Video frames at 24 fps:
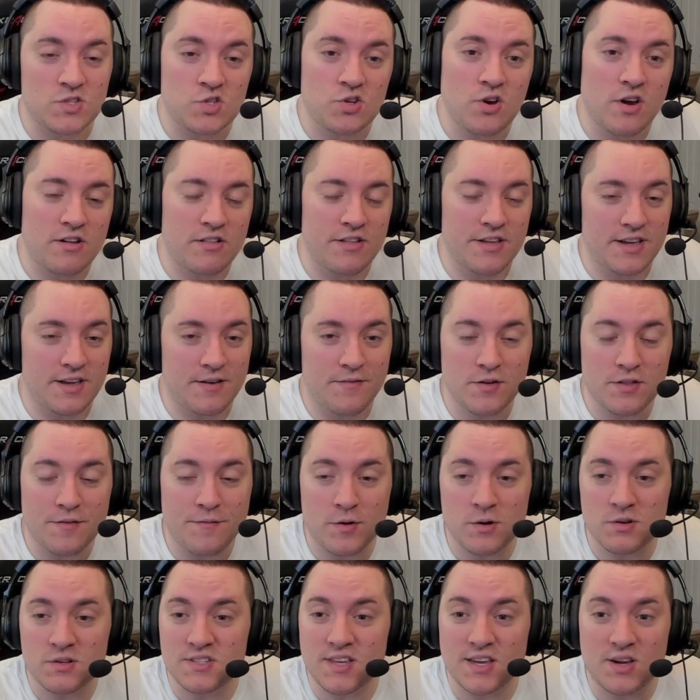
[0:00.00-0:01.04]
struggling for the
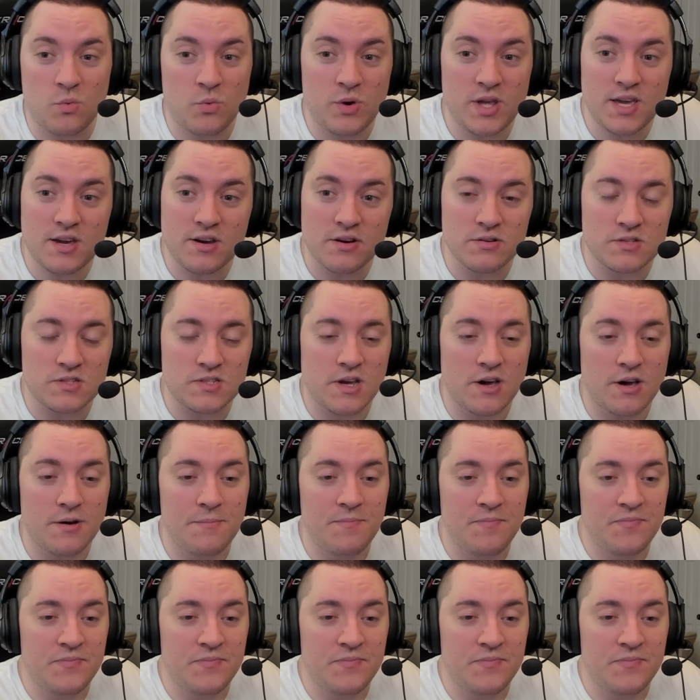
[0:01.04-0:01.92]
first like week or so.